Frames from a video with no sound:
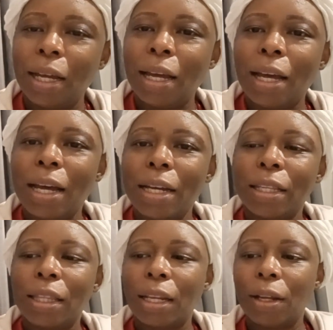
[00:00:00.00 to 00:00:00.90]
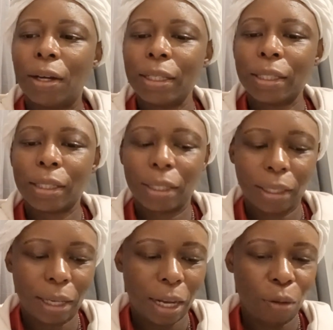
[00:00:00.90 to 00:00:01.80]
And the
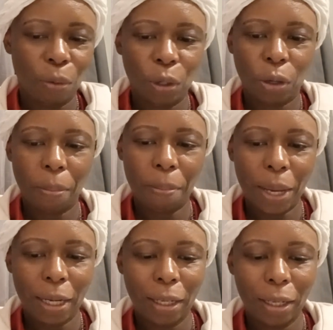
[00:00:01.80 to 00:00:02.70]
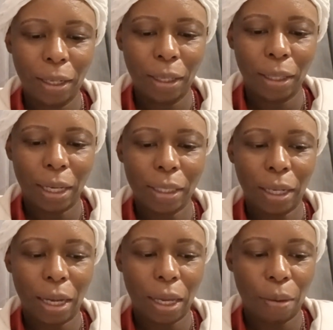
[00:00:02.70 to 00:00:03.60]
last animal companion that
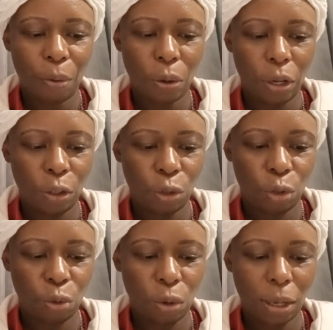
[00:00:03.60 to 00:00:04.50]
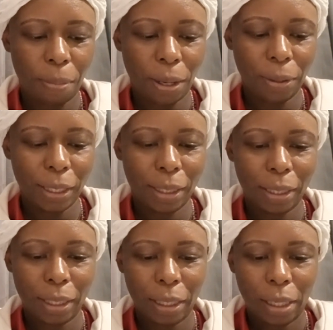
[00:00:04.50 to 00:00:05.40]
I am going to talk about
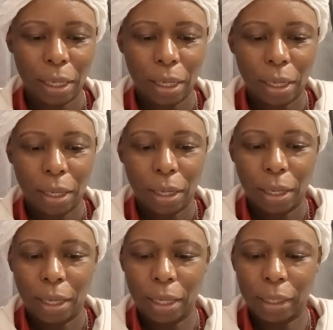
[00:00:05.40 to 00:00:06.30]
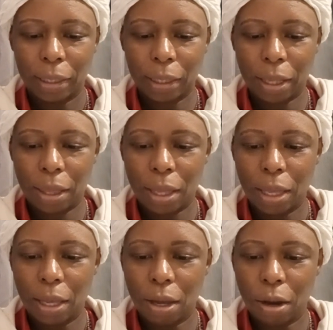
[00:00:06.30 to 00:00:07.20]
is
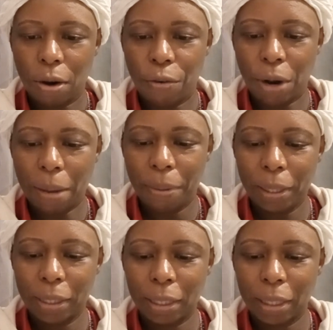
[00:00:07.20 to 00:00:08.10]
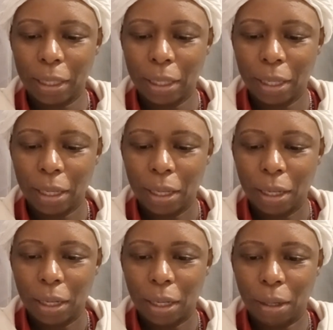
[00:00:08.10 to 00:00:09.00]
the rabbit.
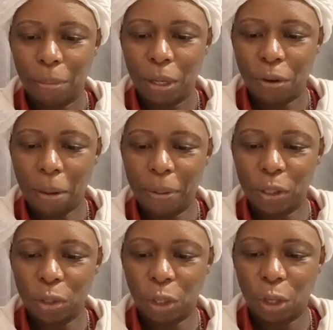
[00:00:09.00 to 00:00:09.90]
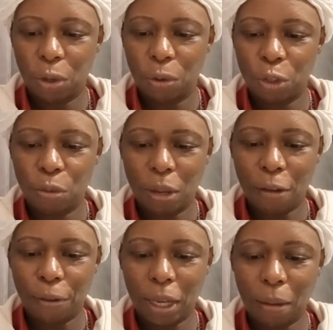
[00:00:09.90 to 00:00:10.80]
I mean, rabbits are cute. You may
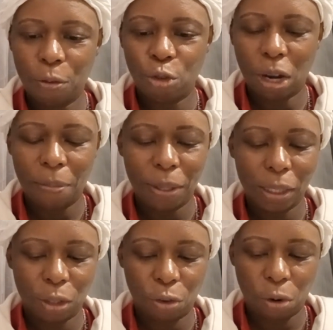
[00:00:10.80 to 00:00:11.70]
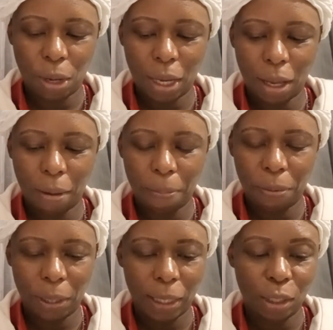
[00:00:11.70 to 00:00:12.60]
have kept rabbits growing up,
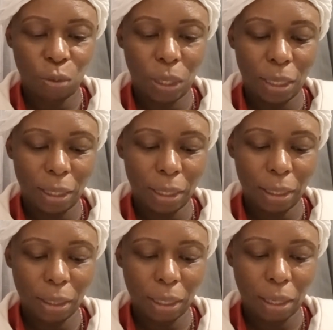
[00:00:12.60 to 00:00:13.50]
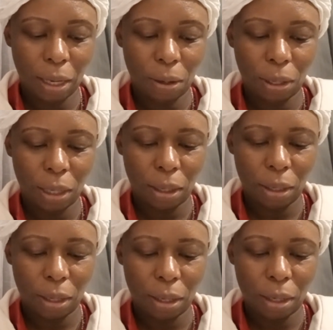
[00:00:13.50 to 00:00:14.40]
at least we did in our,
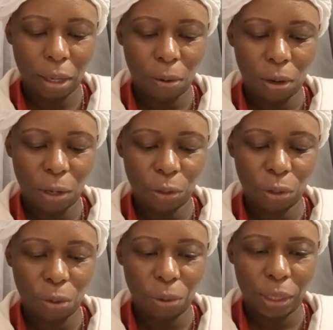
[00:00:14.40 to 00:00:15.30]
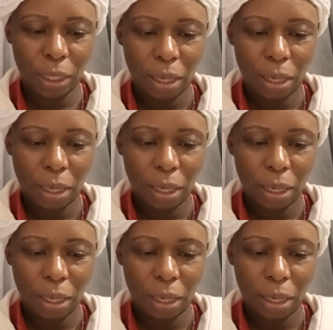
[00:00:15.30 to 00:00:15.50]
in, in our household.